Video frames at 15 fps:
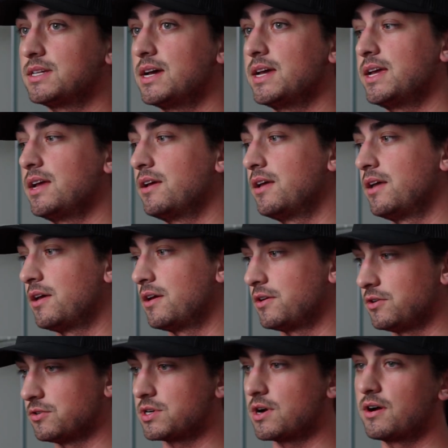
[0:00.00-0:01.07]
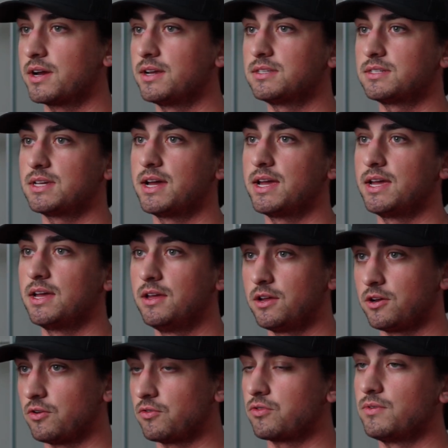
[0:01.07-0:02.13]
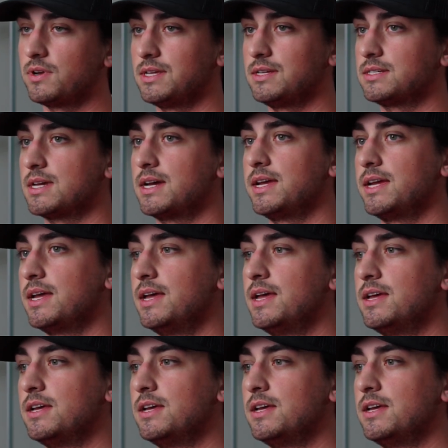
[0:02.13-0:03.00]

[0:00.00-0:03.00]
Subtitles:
site, your target site, your 3D site.